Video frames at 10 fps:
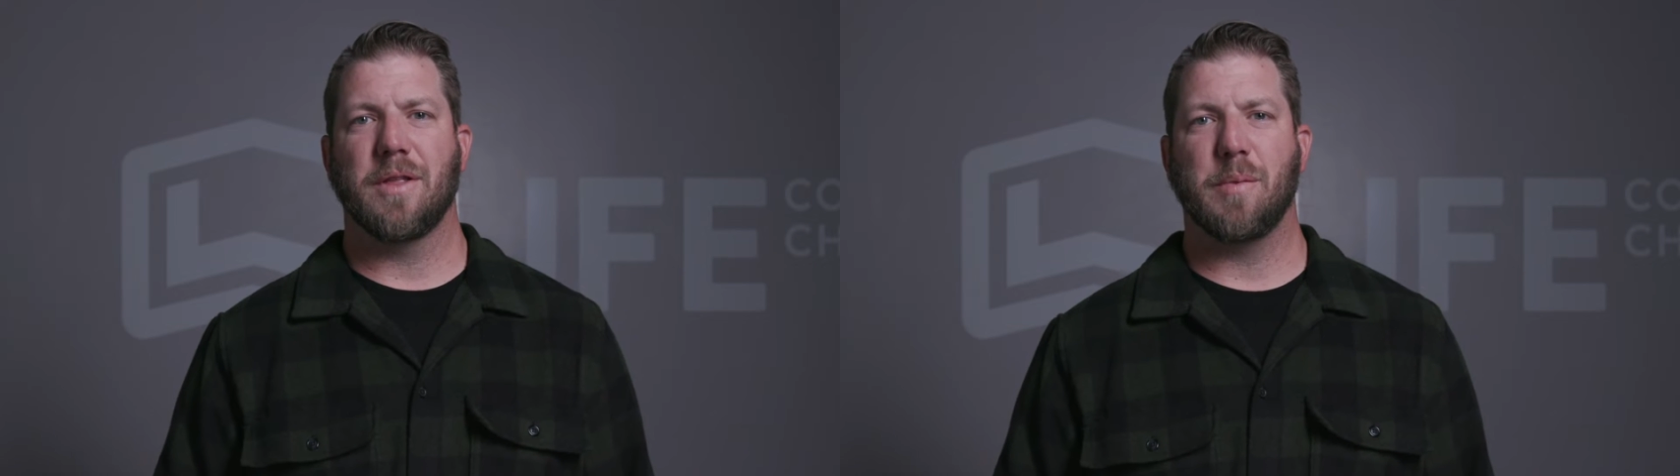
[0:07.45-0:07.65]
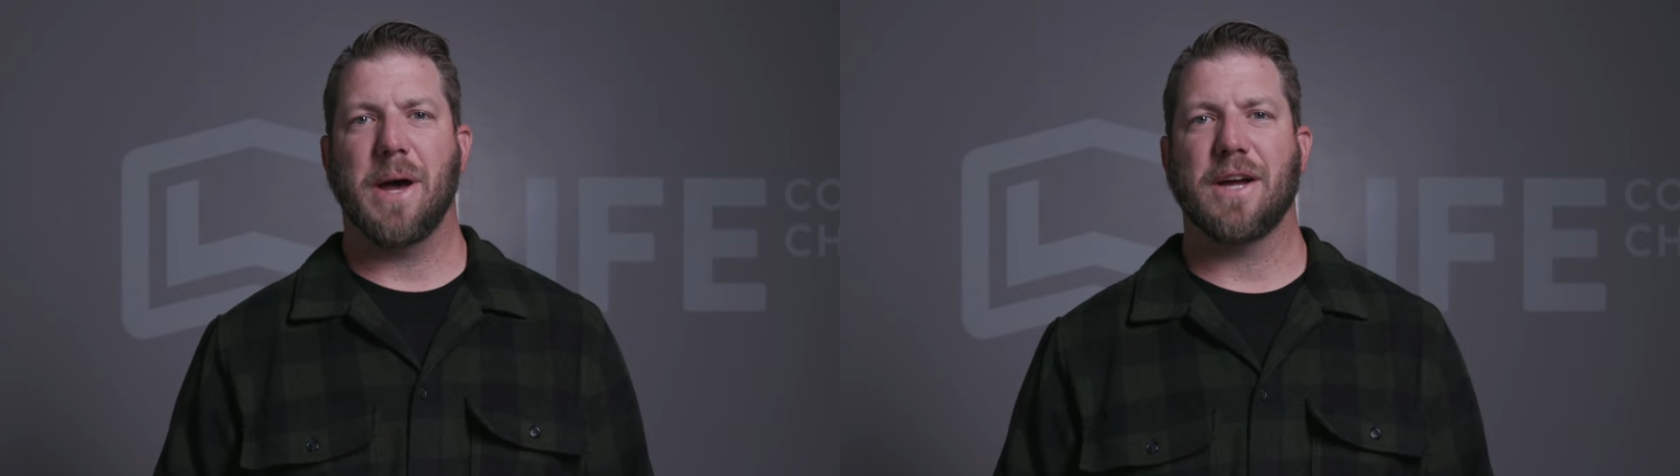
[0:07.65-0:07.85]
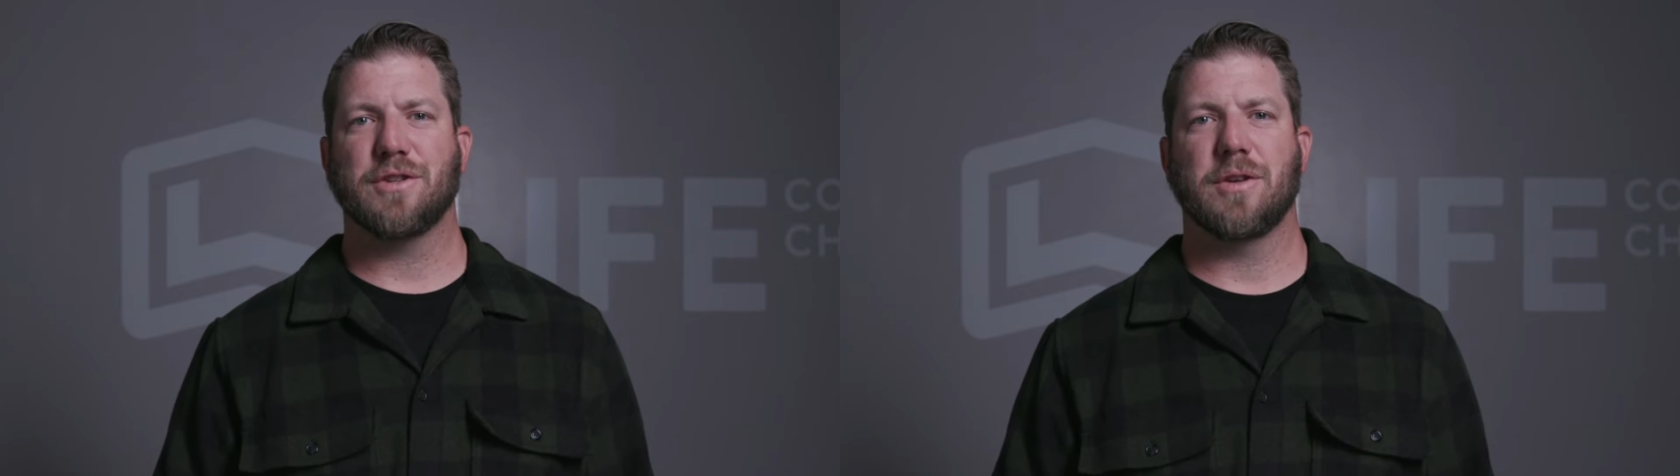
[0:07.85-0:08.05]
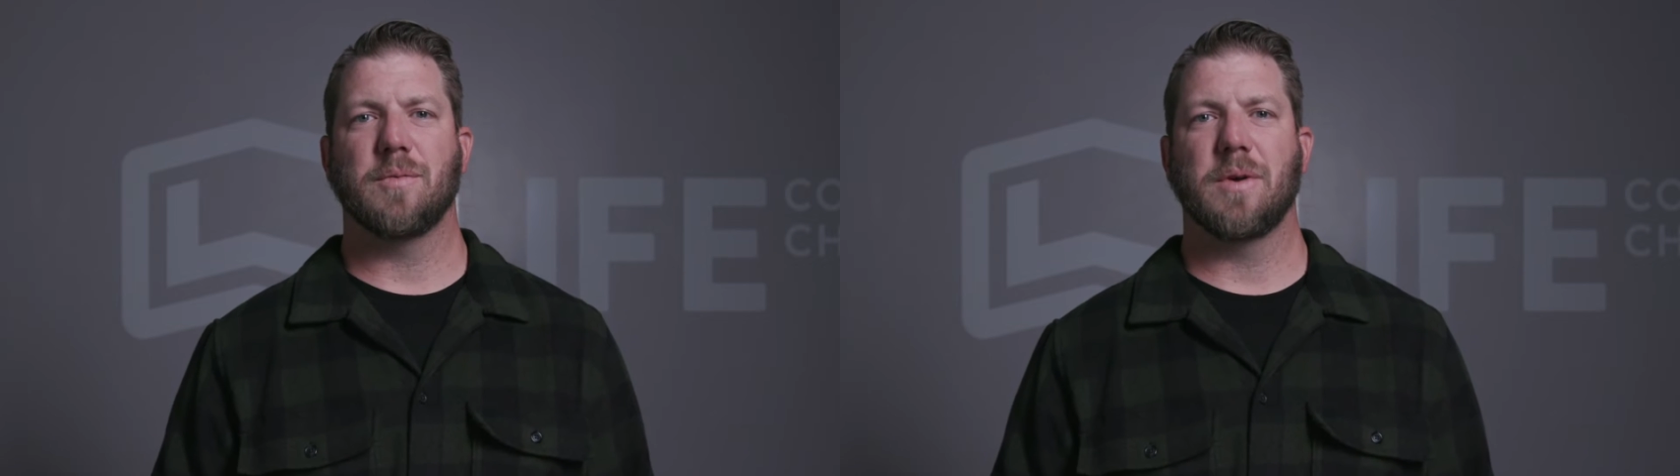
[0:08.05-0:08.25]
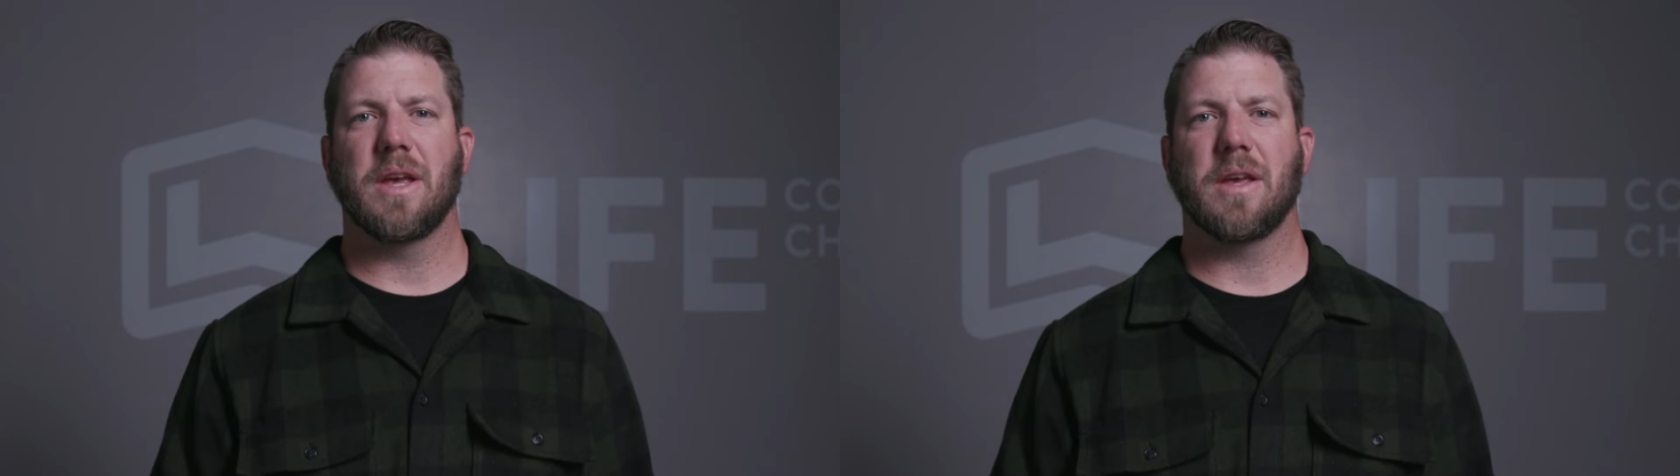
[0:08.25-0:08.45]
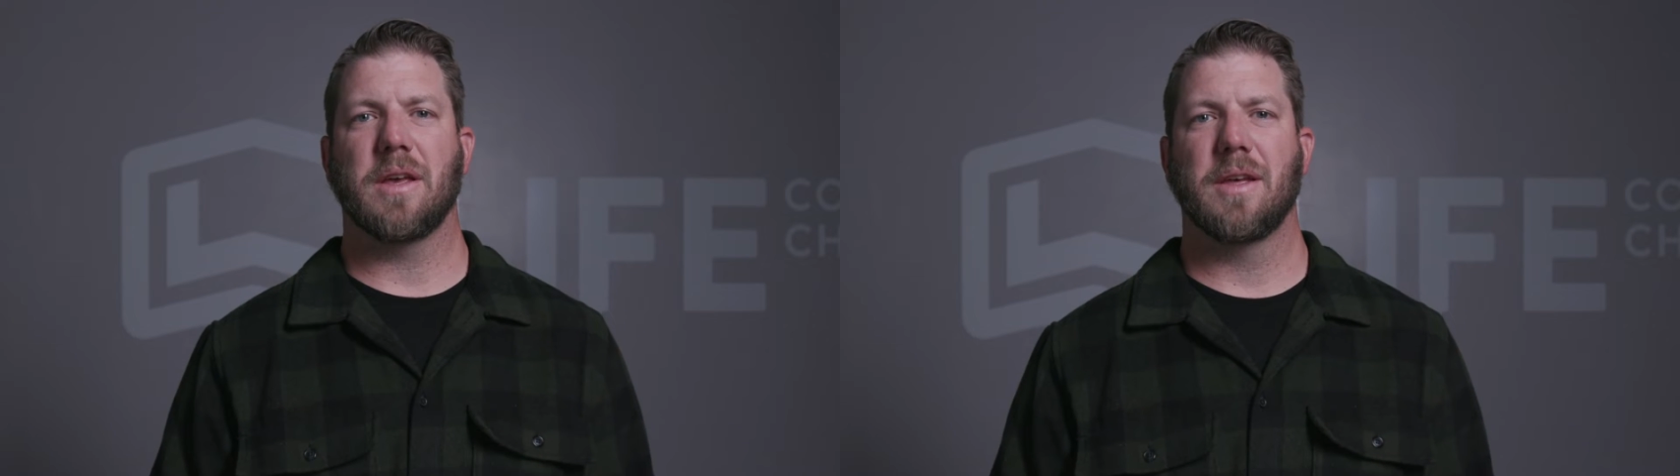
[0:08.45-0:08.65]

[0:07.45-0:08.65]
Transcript: the Passion Week,